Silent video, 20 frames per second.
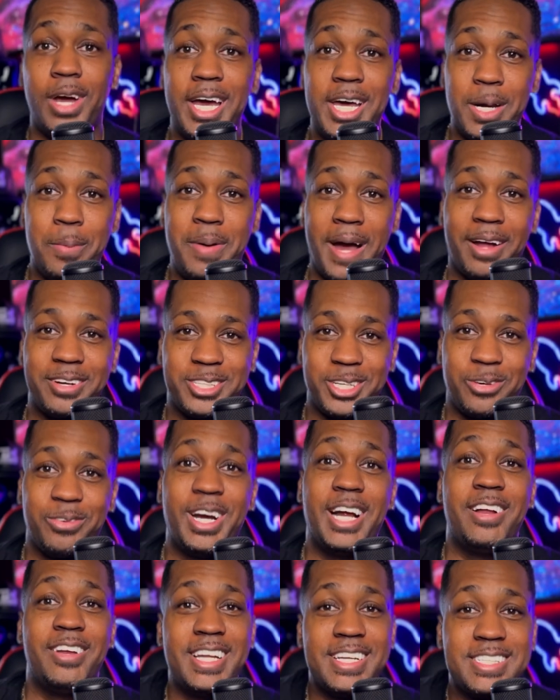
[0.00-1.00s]
head about the
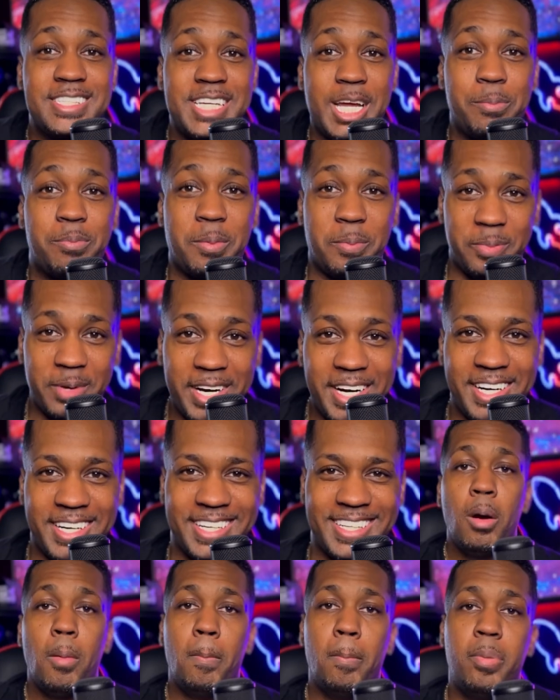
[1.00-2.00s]
ground. Let's get
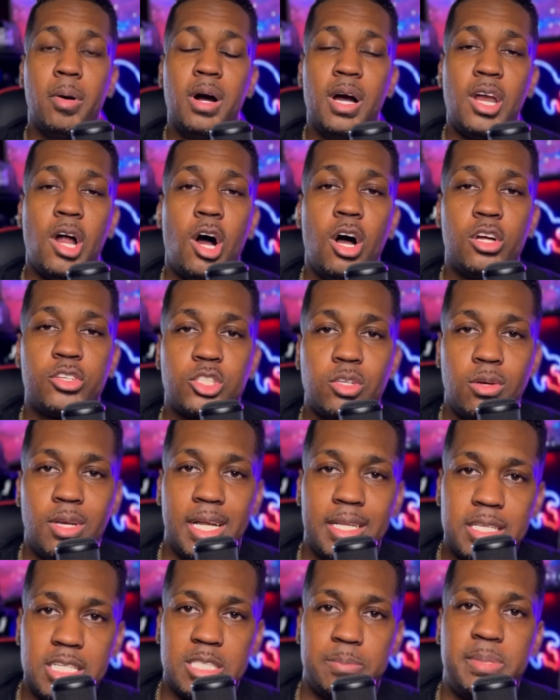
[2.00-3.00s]
prepared. But also
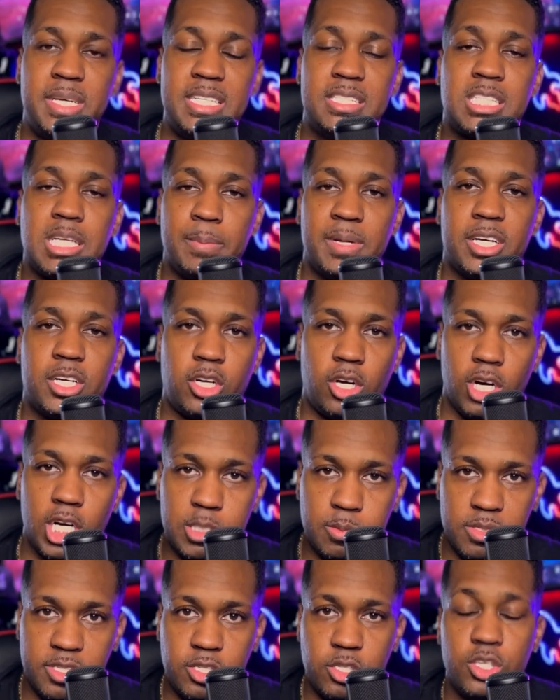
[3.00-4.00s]
let this be some
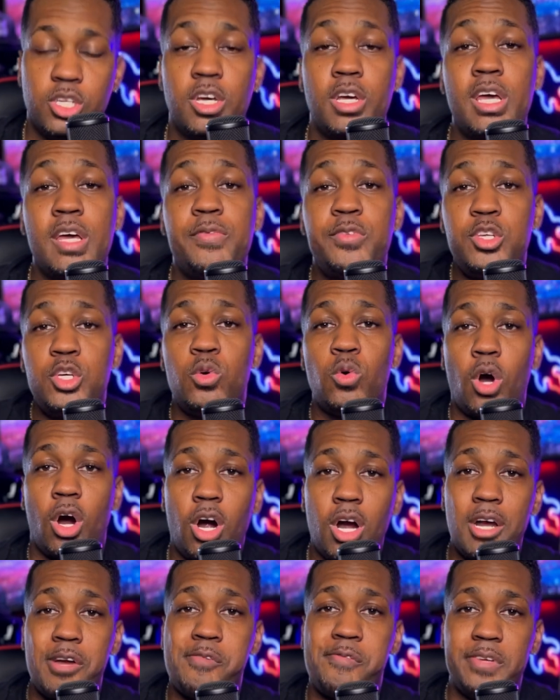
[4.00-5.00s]
encouragement to you. If you
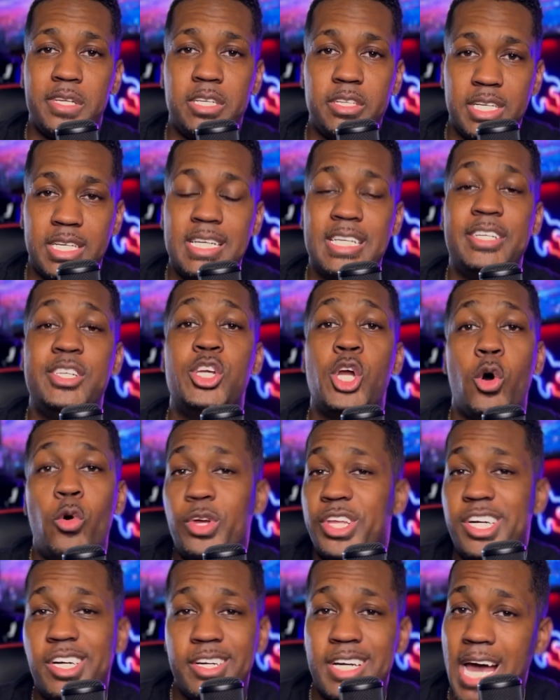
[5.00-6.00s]
are feeling it, no,
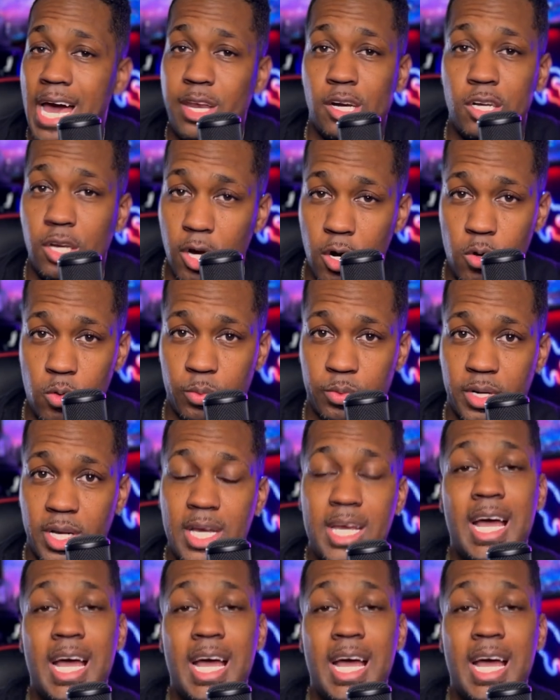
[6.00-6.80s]
you're not alone.